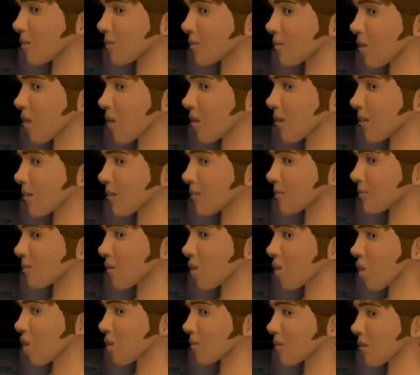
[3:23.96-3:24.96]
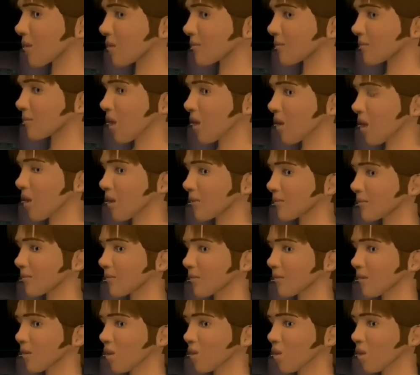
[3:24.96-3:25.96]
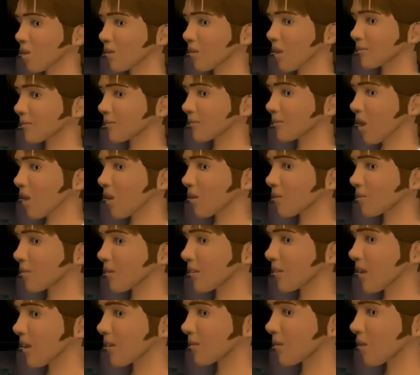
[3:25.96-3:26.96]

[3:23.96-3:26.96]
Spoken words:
the grandfather or something, but no, there was me and there was Roy